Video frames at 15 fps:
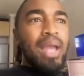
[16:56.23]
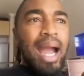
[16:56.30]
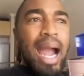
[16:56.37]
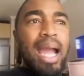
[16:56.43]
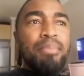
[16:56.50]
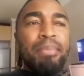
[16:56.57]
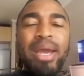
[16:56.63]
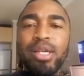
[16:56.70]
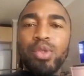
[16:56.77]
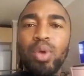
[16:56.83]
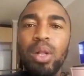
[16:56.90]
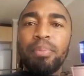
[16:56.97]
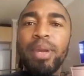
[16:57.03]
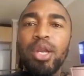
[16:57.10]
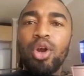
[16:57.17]
I may as
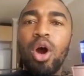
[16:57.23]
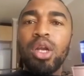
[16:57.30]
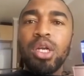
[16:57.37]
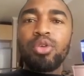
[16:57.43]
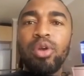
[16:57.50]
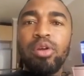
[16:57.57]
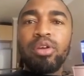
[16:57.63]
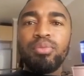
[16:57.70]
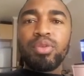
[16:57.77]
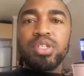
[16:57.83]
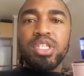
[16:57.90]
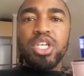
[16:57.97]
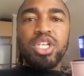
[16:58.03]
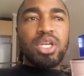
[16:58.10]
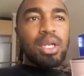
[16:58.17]
well be an honorary
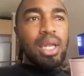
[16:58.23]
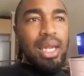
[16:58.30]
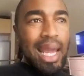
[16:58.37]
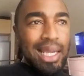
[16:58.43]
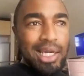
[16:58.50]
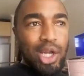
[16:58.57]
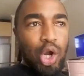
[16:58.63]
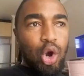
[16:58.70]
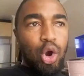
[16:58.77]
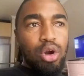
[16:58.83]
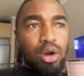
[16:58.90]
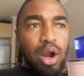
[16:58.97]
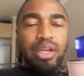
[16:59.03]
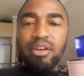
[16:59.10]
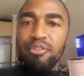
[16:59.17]
musician and I can go
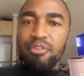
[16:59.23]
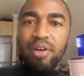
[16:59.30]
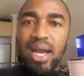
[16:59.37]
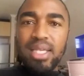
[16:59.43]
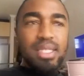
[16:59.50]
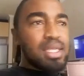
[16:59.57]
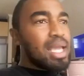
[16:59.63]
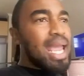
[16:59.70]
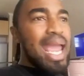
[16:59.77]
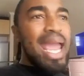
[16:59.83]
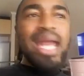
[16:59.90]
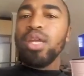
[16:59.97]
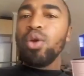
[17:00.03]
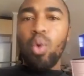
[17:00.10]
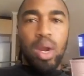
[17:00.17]
around advising
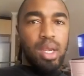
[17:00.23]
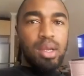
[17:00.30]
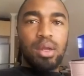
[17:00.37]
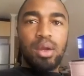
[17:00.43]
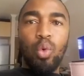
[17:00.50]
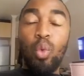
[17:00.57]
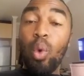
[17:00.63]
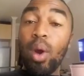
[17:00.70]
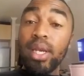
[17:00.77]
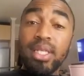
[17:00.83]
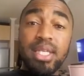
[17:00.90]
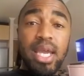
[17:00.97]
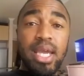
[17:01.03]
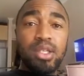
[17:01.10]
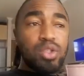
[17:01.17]
anyone what
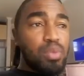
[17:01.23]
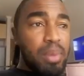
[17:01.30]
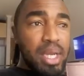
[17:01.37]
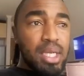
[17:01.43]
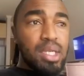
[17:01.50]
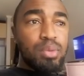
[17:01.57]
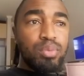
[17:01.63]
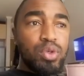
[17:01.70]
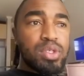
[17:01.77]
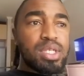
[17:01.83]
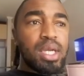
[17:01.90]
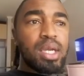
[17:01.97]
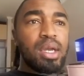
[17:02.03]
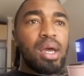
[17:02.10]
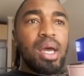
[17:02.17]
it takes to make it in
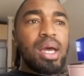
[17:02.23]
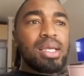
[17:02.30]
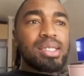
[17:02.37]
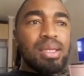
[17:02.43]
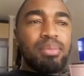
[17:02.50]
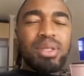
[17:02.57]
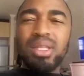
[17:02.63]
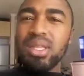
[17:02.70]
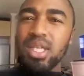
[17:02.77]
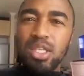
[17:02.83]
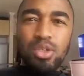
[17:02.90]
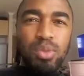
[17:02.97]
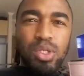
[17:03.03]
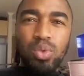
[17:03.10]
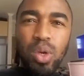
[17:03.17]
music, some of the
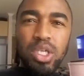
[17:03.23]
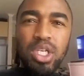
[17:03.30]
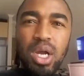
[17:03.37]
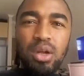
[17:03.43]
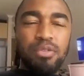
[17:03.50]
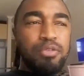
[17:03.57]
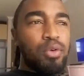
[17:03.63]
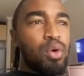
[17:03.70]
things you must watch out